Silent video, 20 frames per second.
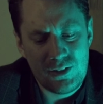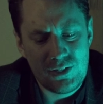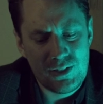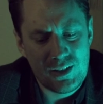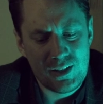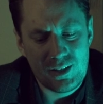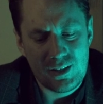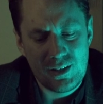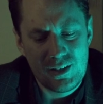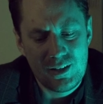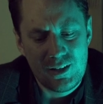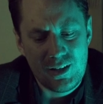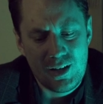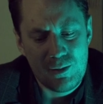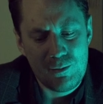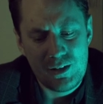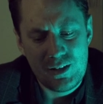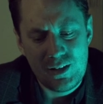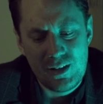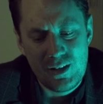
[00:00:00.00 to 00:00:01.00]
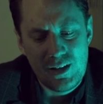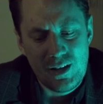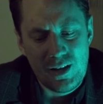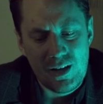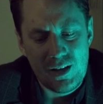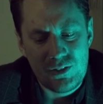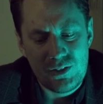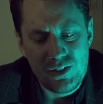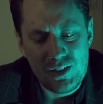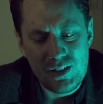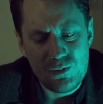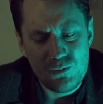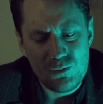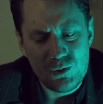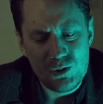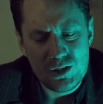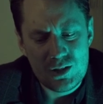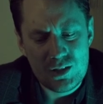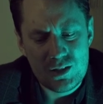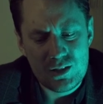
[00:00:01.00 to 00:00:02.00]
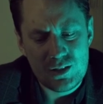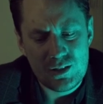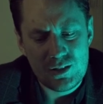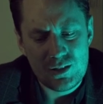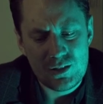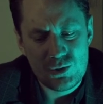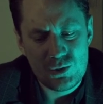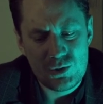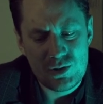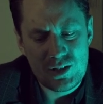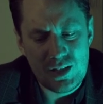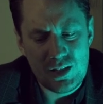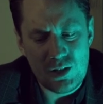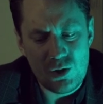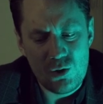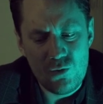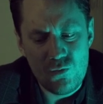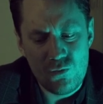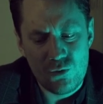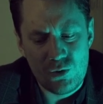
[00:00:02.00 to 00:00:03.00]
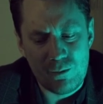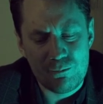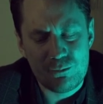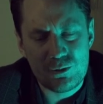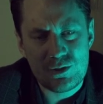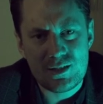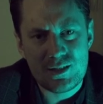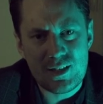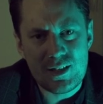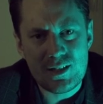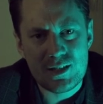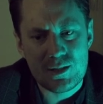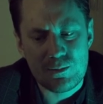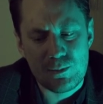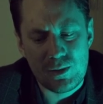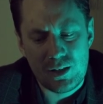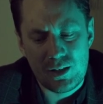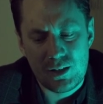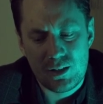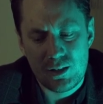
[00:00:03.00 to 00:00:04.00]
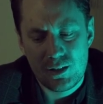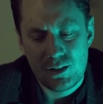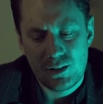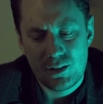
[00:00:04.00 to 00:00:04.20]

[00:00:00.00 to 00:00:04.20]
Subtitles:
I think it wants to take over and possess me.